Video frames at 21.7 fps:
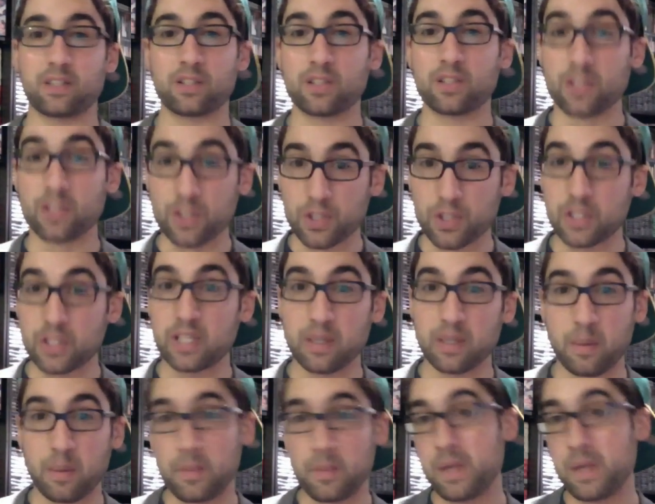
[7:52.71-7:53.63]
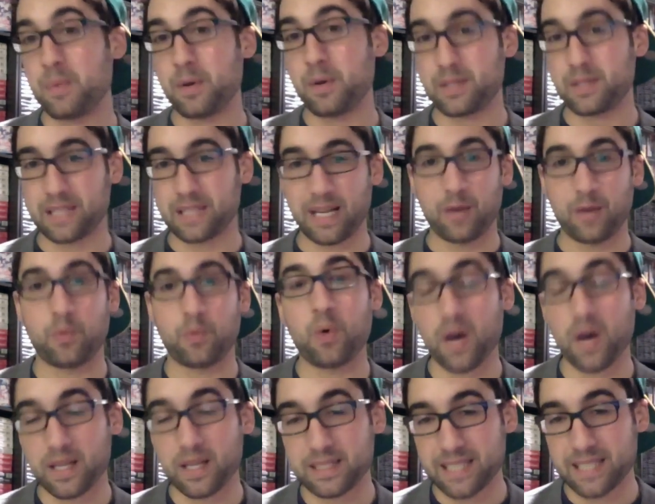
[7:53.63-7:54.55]
good Amiibos that I
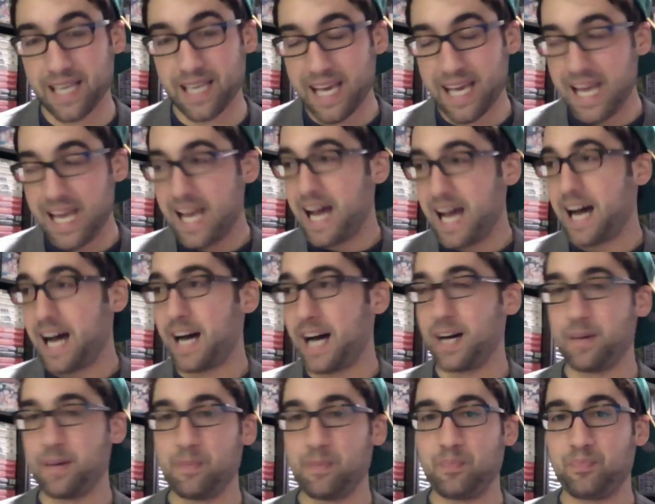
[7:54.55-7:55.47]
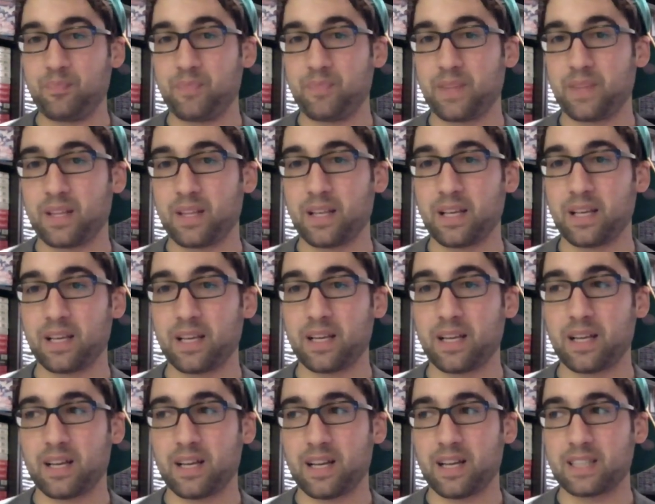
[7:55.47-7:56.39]
want to
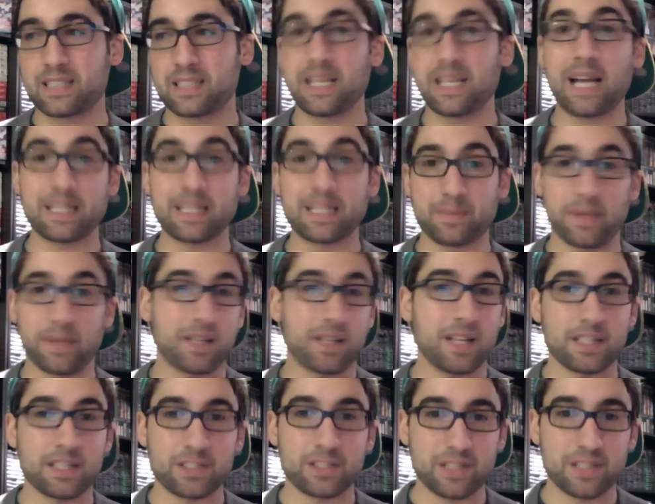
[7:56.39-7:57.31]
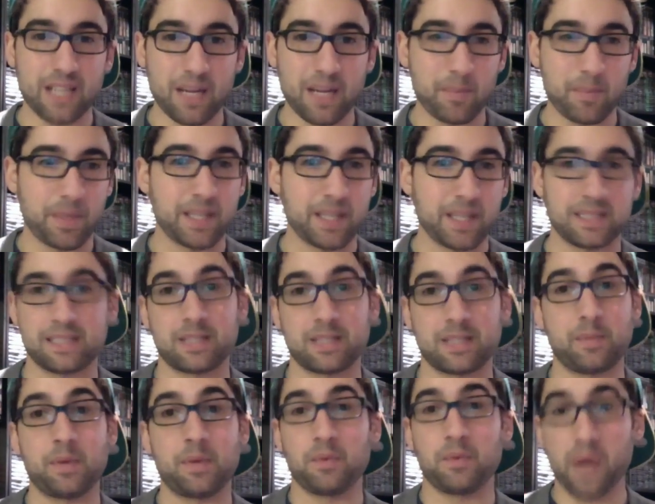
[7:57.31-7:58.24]
add to my collection, not because it's
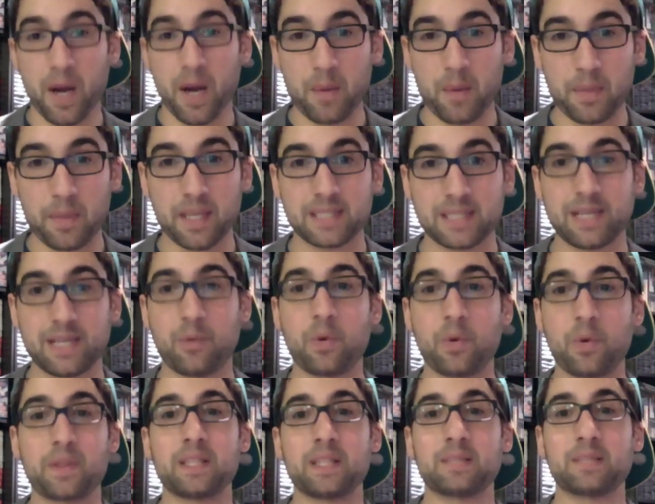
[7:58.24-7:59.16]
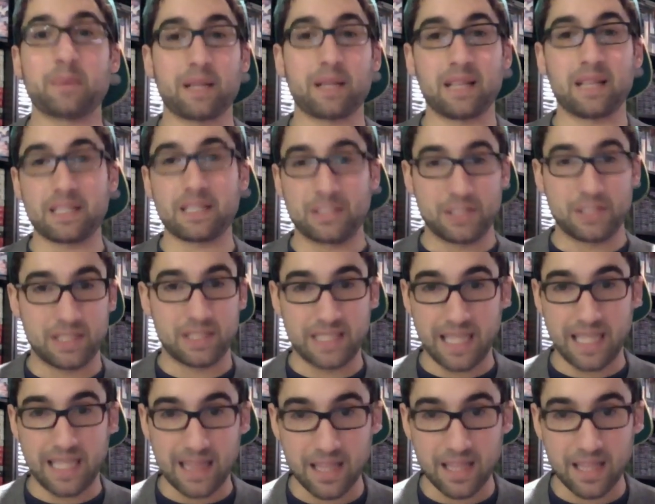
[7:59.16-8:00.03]
going to be rare, because I want these in my collection because I love